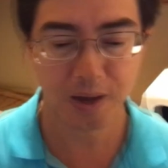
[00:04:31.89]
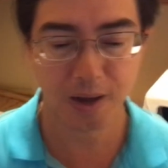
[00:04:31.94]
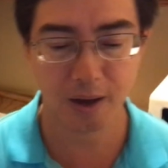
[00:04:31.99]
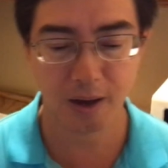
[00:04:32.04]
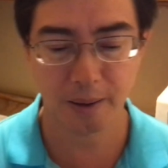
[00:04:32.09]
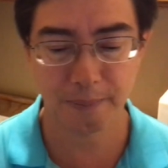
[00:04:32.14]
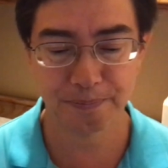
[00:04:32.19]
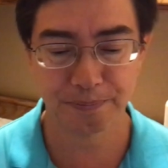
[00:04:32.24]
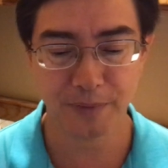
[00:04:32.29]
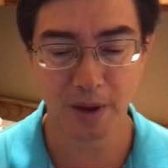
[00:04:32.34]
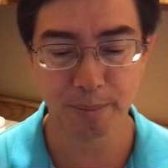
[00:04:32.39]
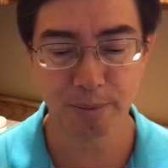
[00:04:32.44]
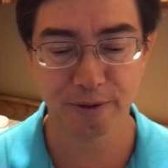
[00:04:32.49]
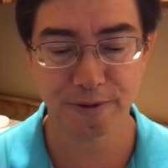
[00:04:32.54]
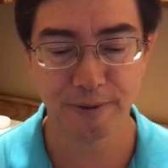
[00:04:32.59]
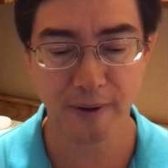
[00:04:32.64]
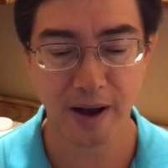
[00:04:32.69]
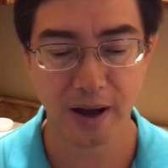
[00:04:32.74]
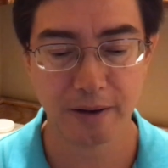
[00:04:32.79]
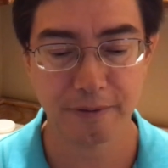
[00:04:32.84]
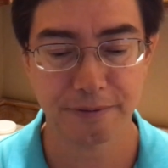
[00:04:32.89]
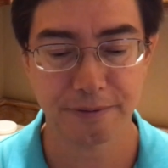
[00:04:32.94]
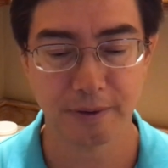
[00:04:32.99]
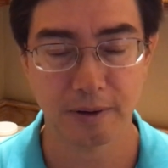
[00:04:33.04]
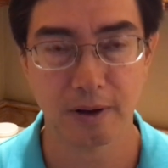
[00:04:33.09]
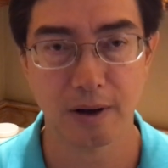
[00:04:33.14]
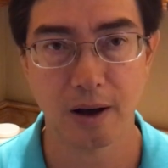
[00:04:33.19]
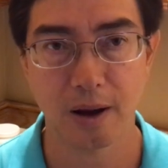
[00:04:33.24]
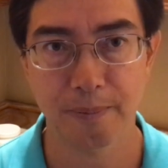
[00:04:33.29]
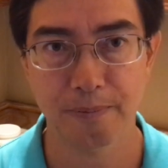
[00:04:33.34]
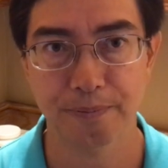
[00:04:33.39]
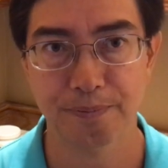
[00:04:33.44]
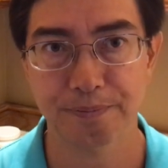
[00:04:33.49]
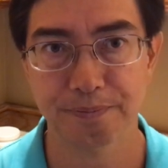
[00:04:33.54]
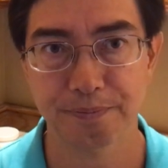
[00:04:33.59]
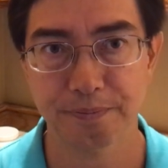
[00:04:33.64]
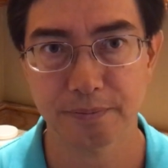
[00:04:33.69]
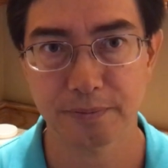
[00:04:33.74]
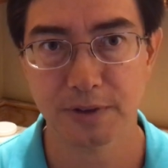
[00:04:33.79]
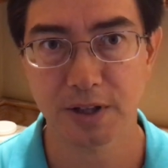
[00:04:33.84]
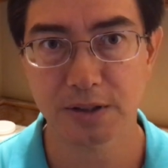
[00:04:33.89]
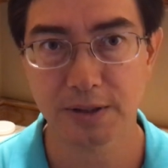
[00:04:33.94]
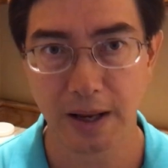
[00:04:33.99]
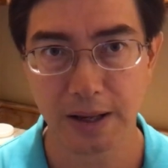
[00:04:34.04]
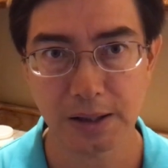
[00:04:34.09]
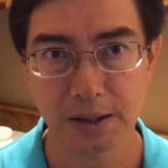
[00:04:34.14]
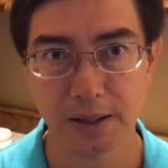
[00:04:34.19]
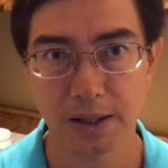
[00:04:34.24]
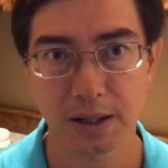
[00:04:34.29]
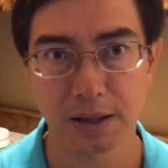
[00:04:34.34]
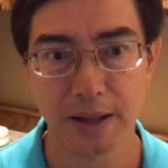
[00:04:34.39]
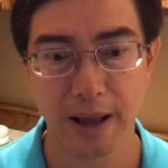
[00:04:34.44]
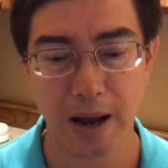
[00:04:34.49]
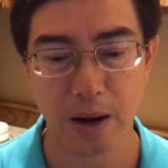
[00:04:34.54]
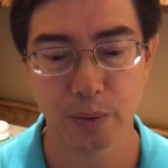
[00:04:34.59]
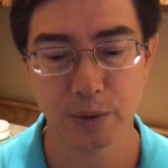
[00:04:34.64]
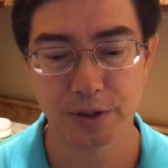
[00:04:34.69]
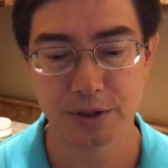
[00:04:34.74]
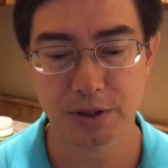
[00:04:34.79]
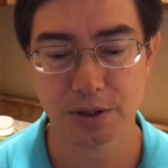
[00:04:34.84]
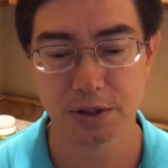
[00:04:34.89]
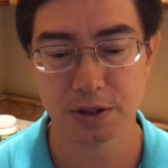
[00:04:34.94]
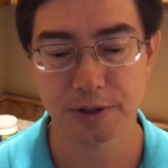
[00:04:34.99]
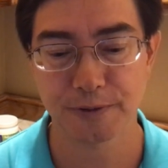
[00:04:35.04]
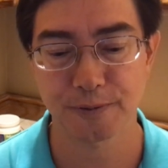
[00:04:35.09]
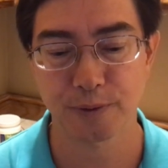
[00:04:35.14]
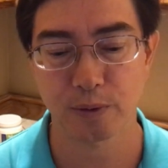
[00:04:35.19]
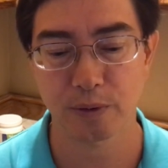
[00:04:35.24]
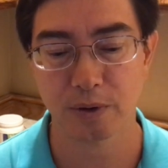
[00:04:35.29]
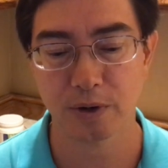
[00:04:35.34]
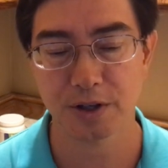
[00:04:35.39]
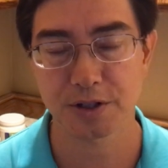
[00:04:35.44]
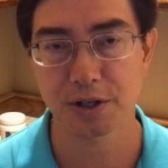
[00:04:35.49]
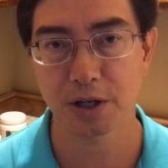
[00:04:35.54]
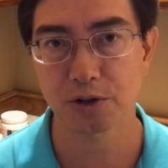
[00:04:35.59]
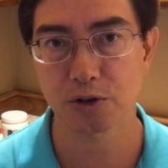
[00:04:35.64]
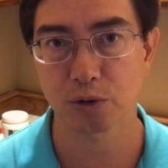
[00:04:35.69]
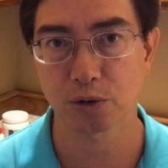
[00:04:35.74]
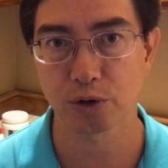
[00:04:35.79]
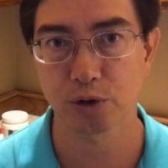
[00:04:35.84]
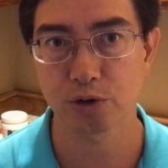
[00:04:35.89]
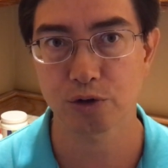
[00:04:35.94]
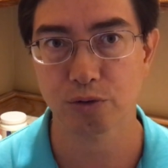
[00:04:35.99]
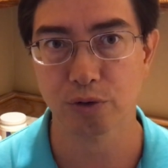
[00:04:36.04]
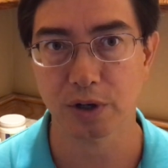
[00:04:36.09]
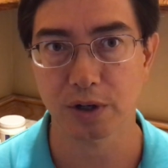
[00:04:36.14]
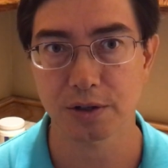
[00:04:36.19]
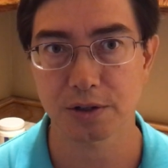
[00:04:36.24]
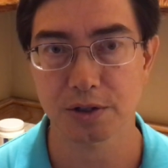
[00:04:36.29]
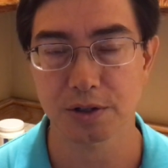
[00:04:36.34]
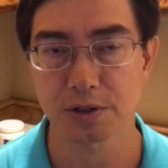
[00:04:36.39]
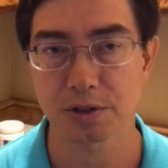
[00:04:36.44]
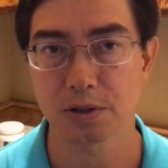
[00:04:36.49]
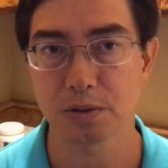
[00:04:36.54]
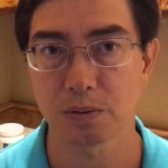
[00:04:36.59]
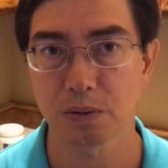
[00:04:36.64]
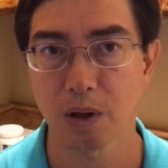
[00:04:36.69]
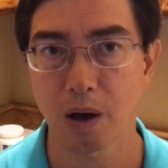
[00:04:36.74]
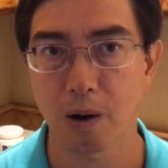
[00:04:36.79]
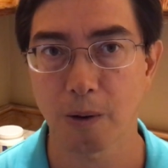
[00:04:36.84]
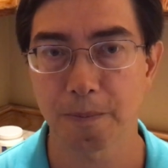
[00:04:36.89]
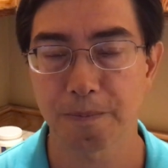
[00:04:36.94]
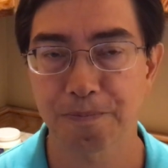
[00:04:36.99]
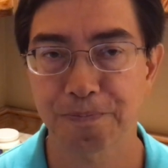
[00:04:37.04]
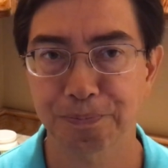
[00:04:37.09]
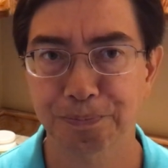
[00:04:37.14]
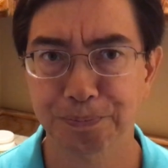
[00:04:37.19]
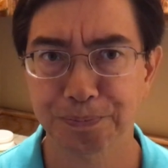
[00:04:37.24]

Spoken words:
Number 5, the daily allowances for essential nutrients is too low.